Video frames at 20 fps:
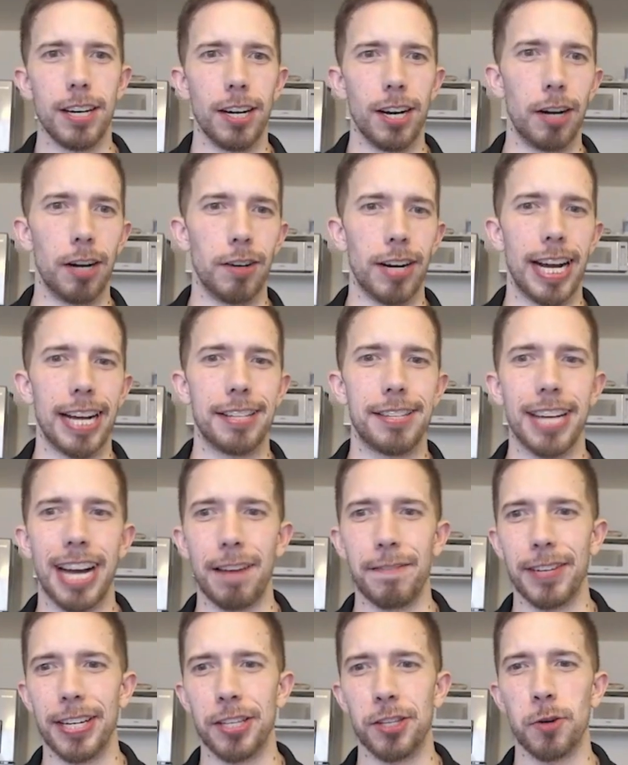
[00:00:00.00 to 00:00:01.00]
All right,
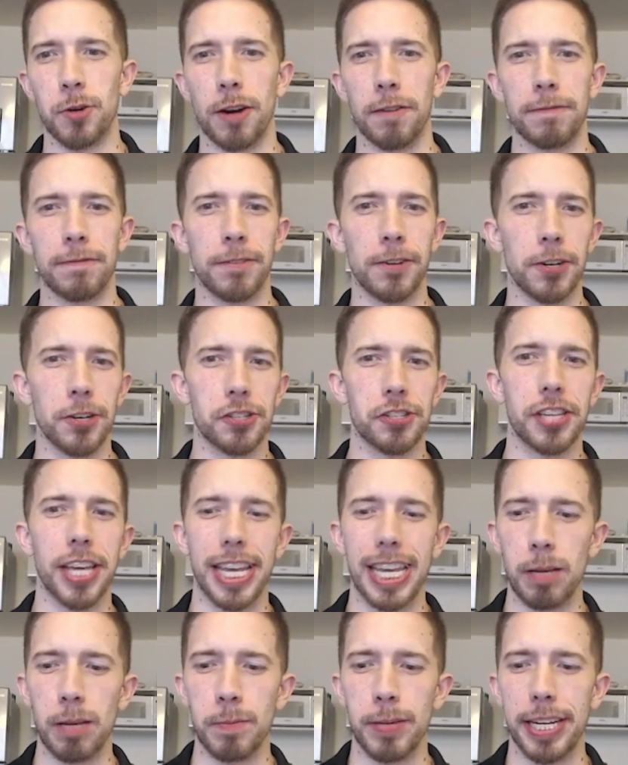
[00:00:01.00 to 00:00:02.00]
diving into our first
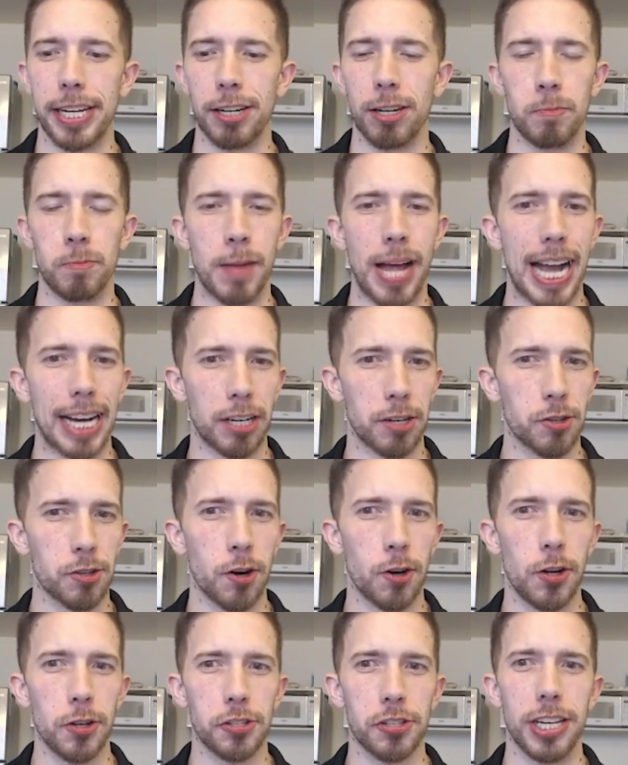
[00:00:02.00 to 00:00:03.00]
game here, Magnus
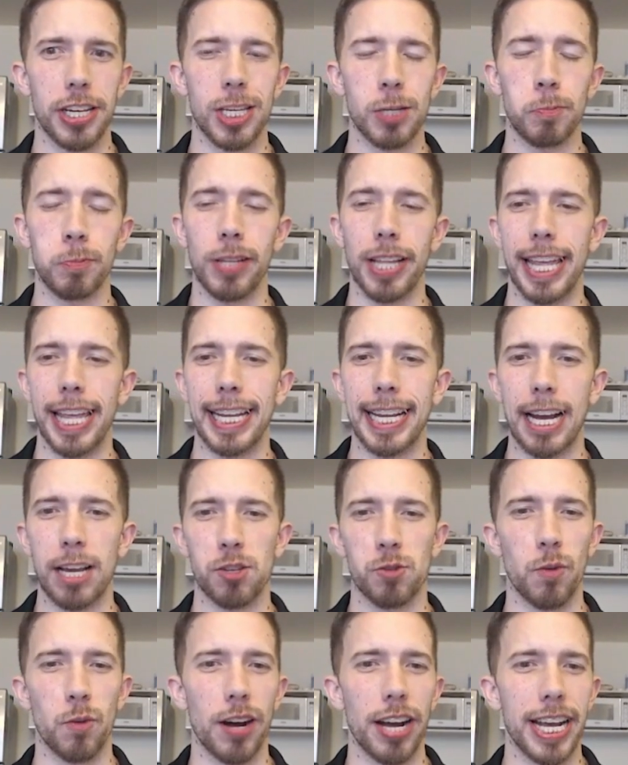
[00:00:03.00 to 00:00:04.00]
Carlsen is playing
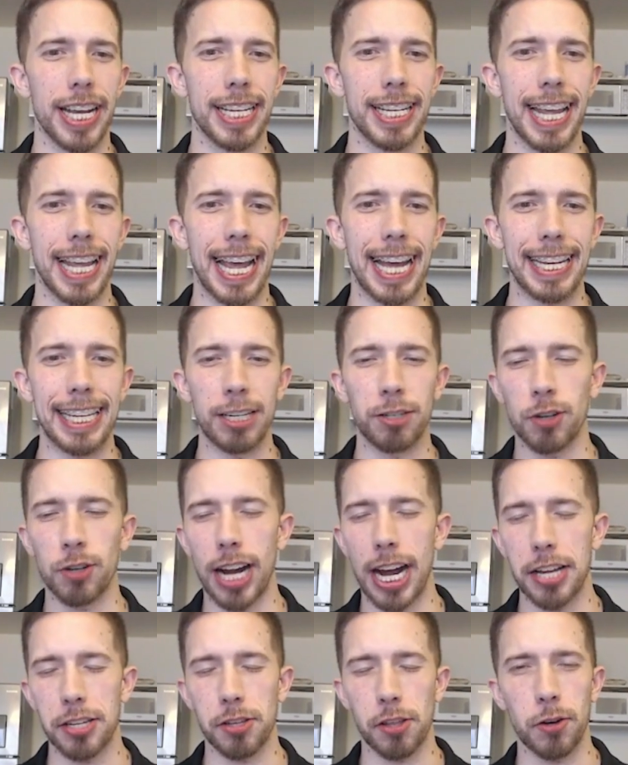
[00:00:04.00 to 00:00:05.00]
as white, and he
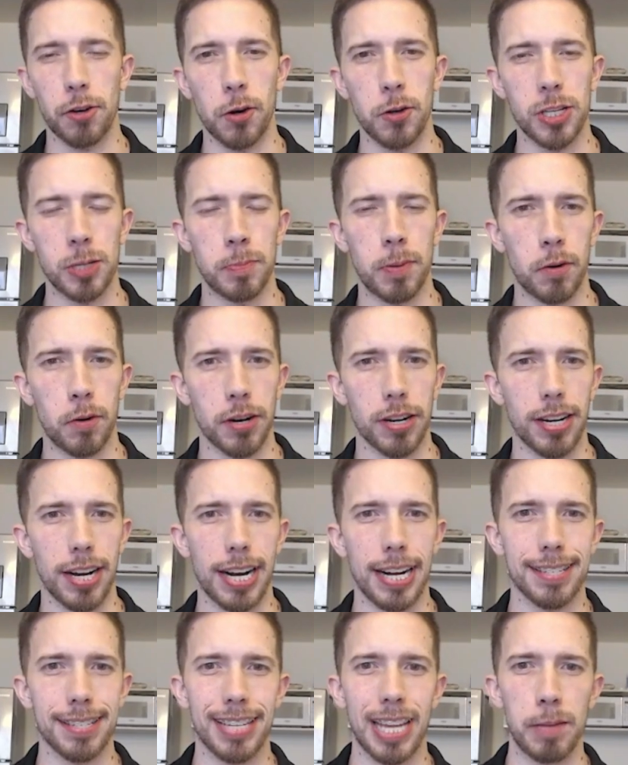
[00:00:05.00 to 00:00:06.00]
tries to throw his opponent
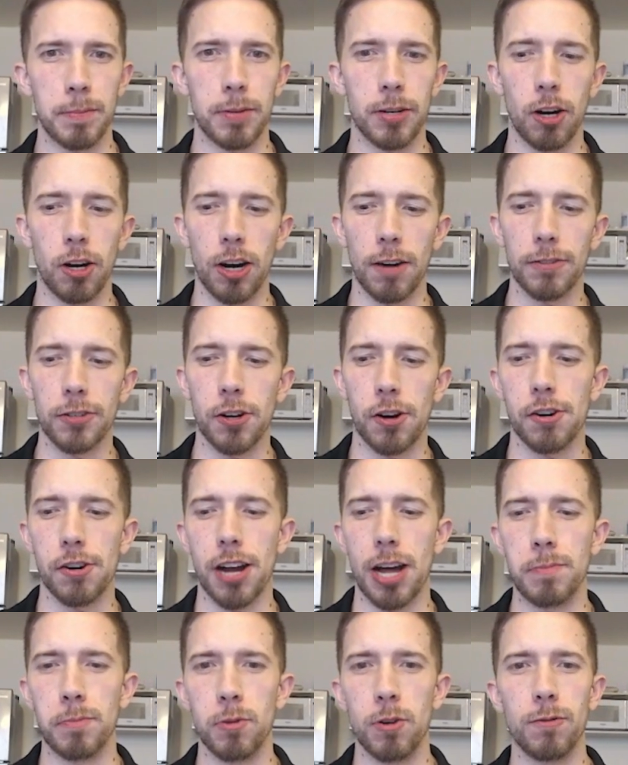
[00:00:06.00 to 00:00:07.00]
Hans Niemann off guard
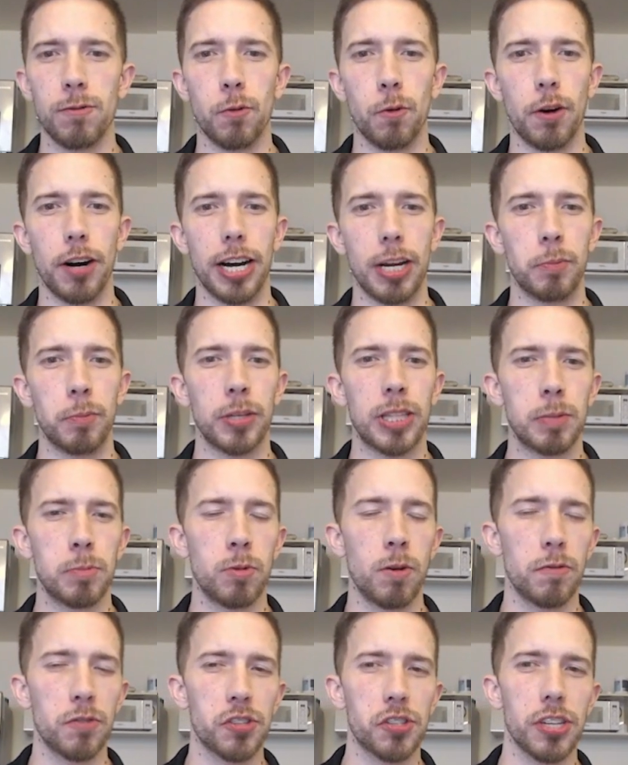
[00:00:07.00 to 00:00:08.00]
on move 1 with the
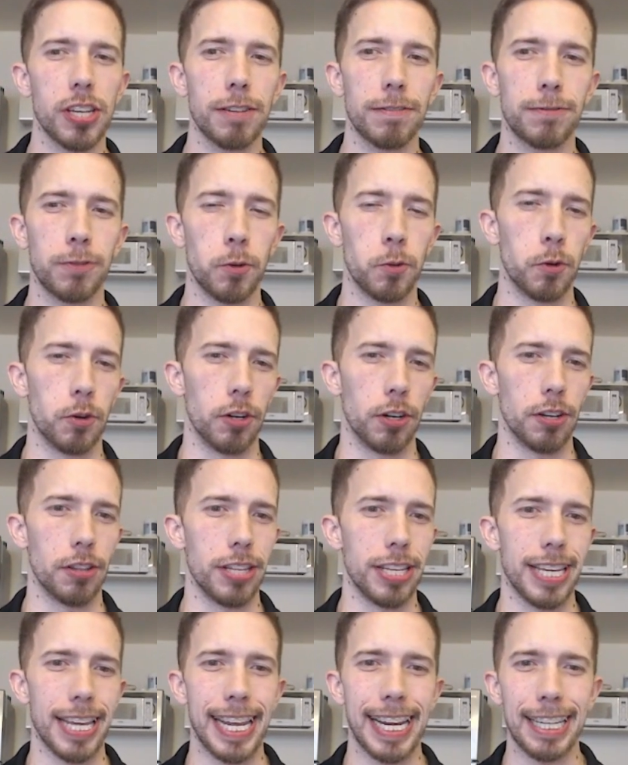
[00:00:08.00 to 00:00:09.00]
move c4,
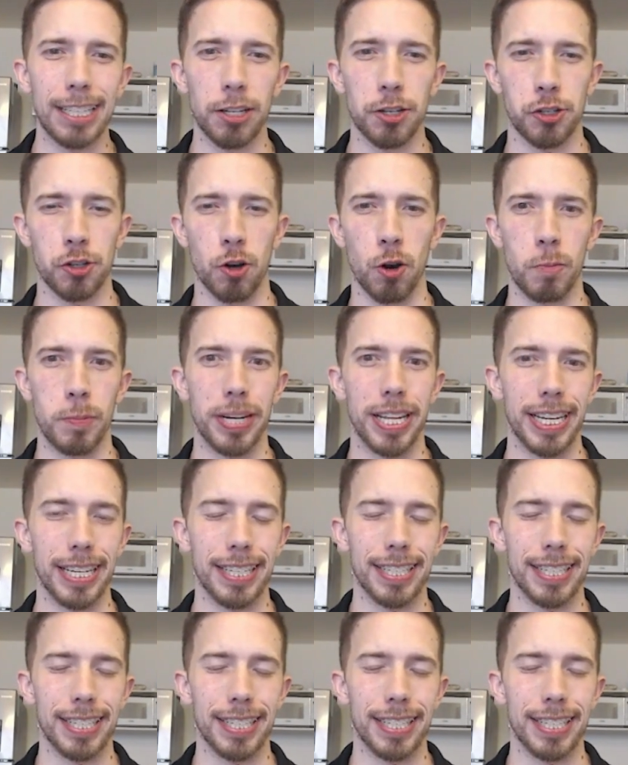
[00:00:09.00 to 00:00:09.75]
the English opening.